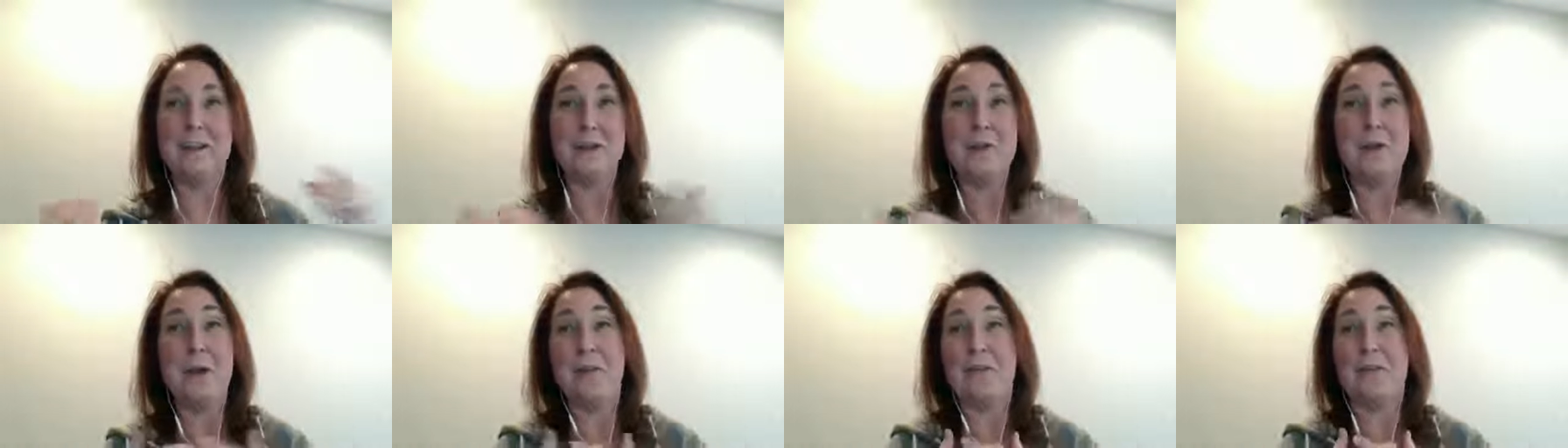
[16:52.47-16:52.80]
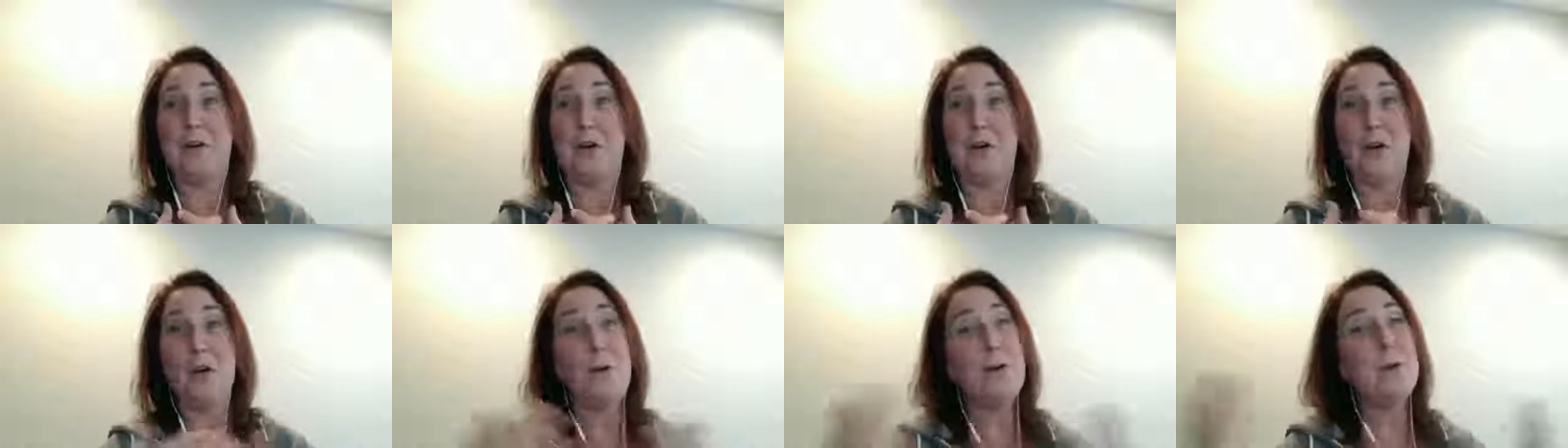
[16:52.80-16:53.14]
you have a
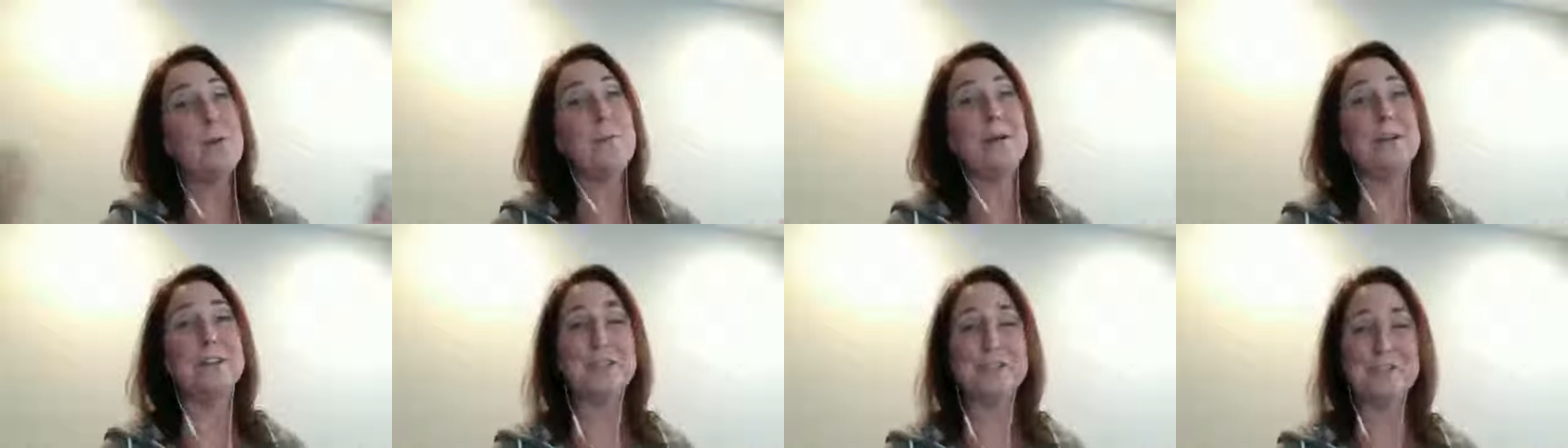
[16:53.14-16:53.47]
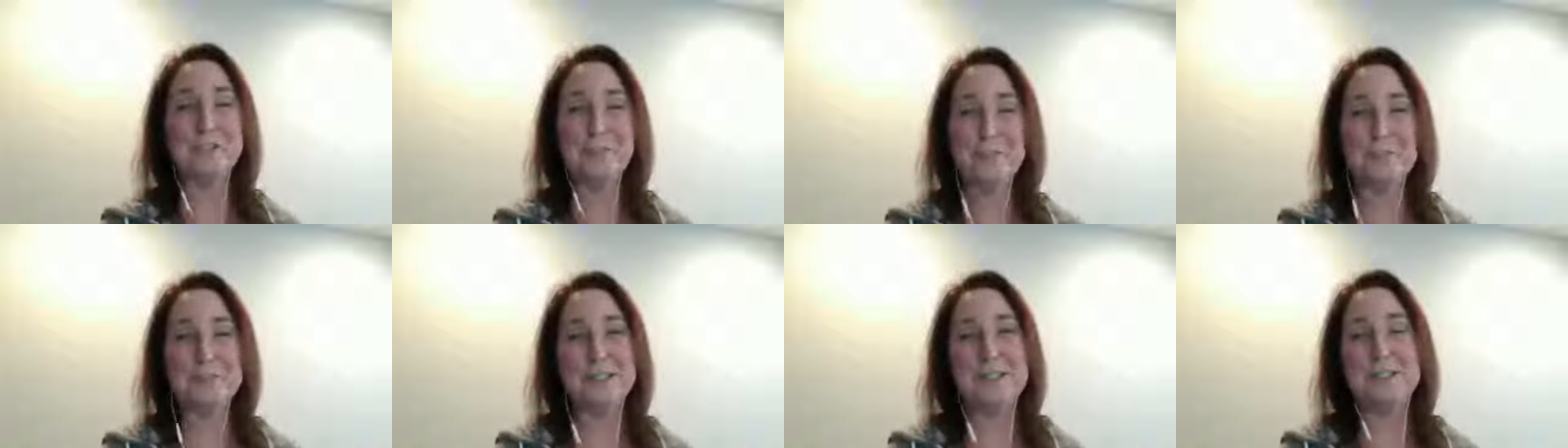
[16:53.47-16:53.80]
whole bunch of
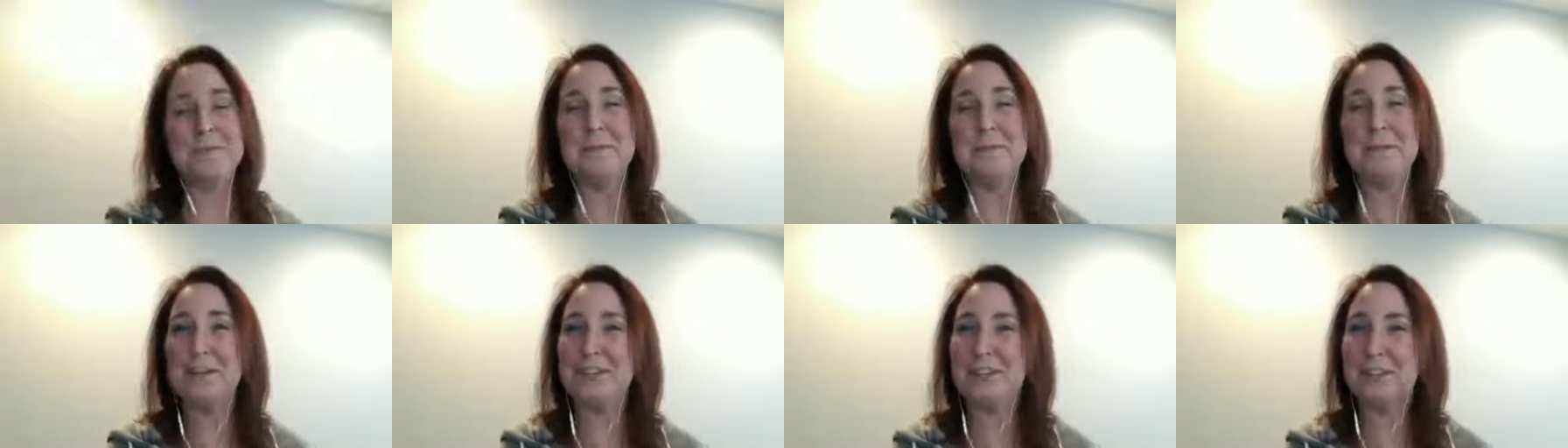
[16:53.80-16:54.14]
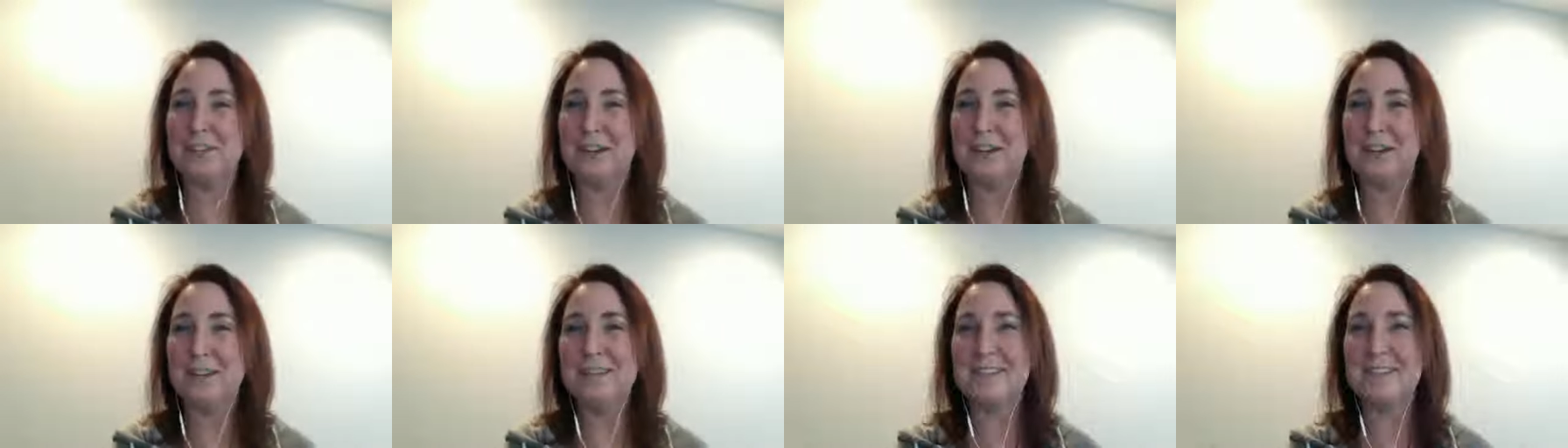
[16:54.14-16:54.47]
15 minute
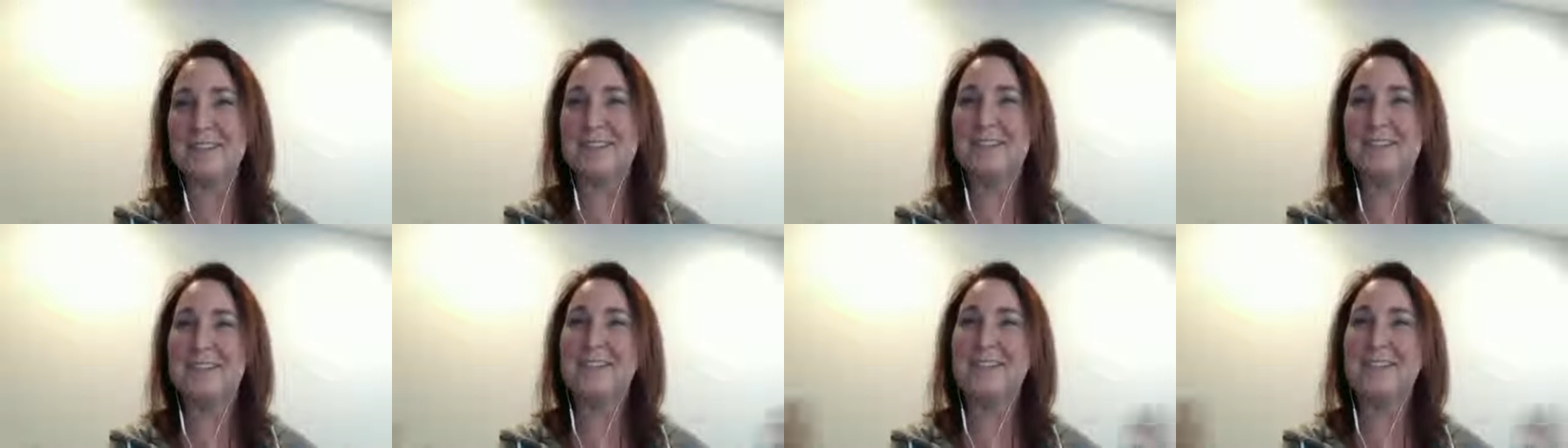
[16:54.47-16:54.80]
chunks